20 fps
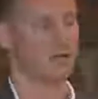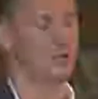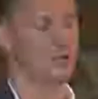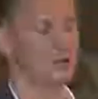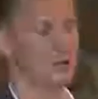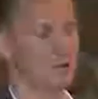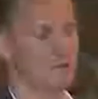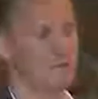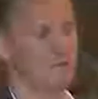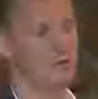
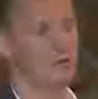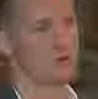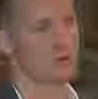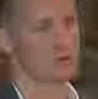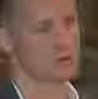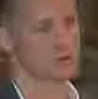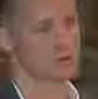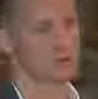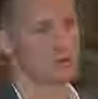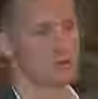in our
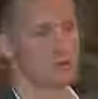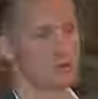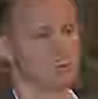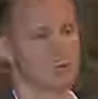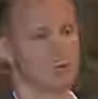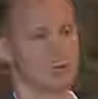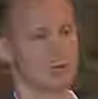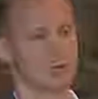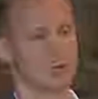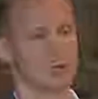folks who
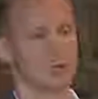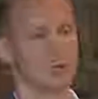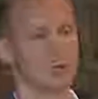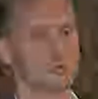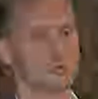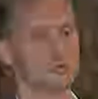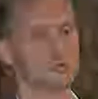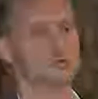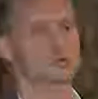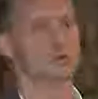
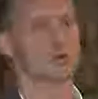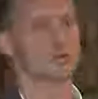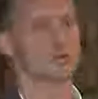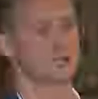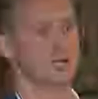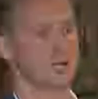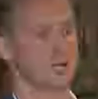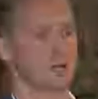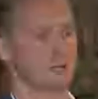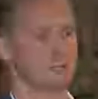do start
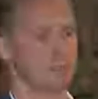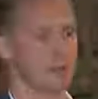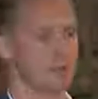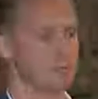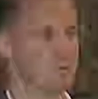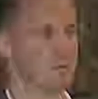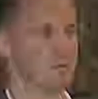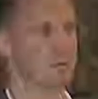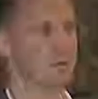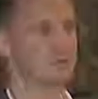taking
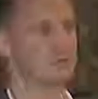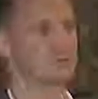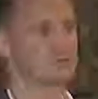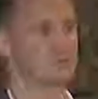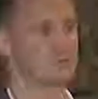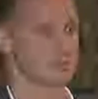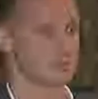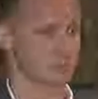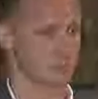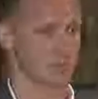pain
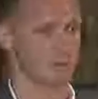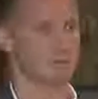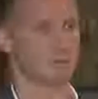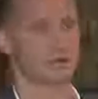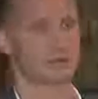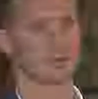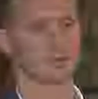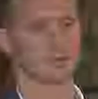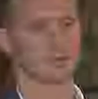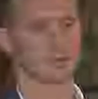medications that are
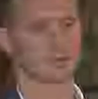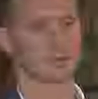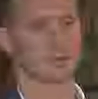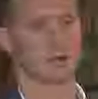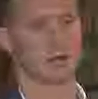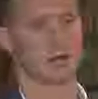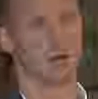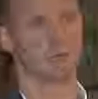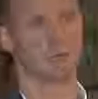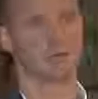medically
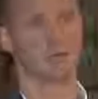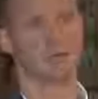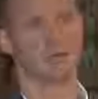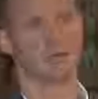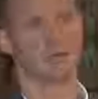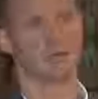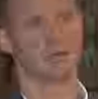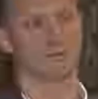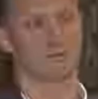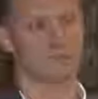prescribed.
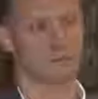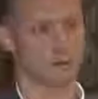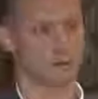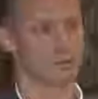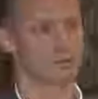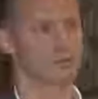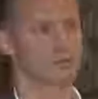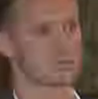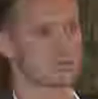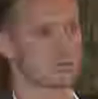You know, at
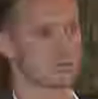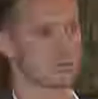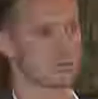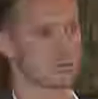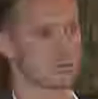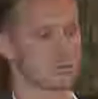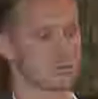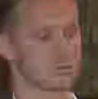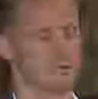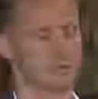first,
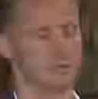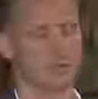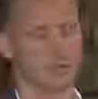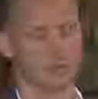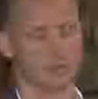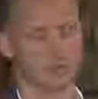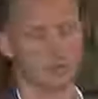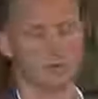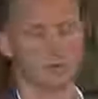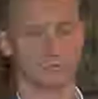
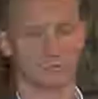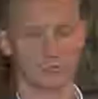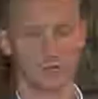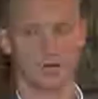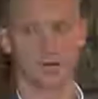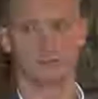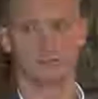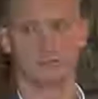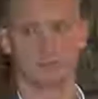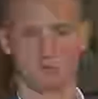and we
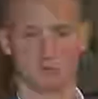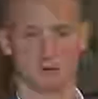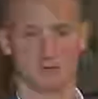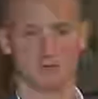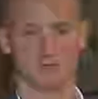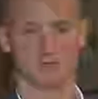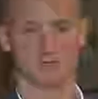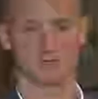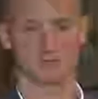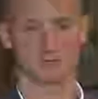kind of
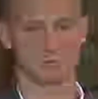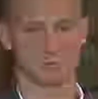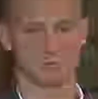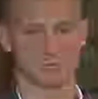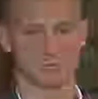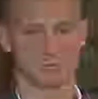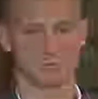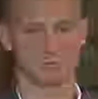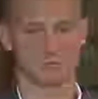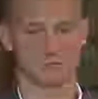preempt this when
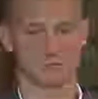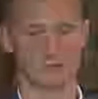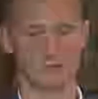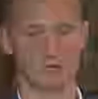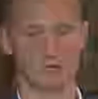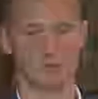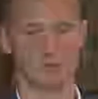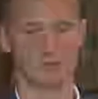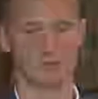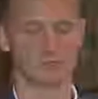we
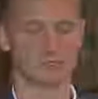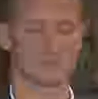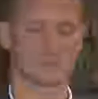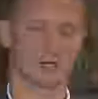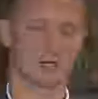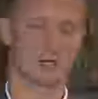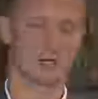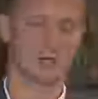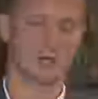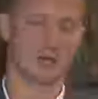talk about this,
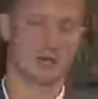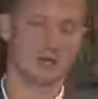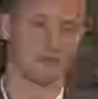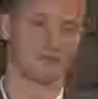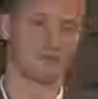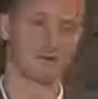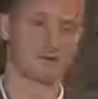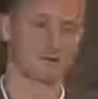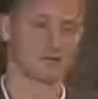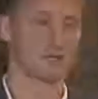at
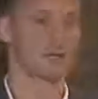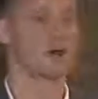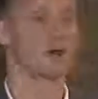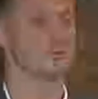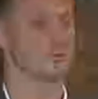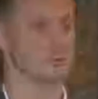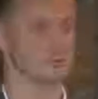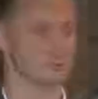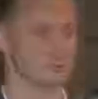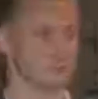first it
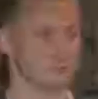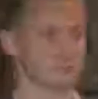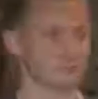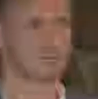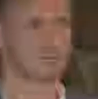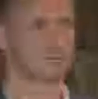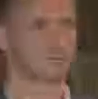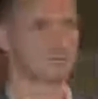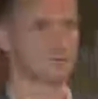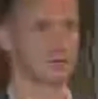helps them.
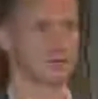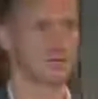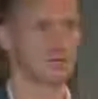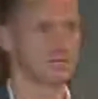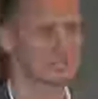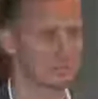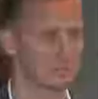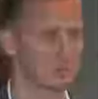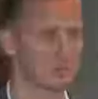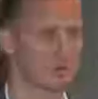So they
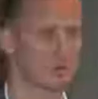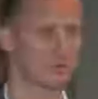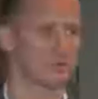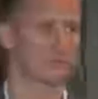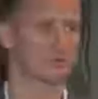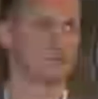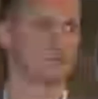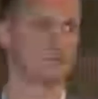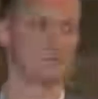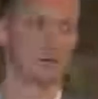get some relief.
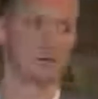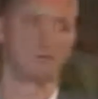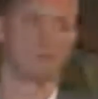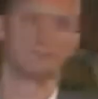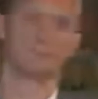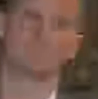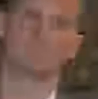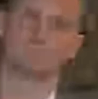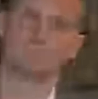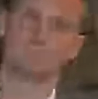But
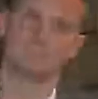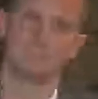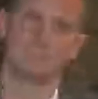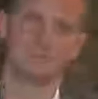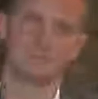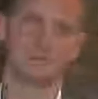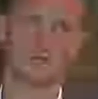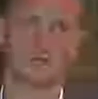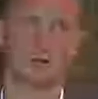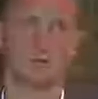
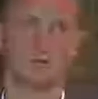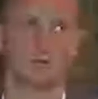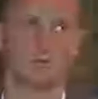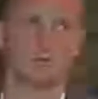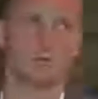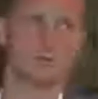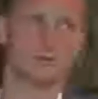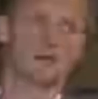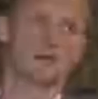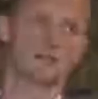when
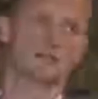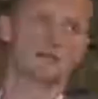we get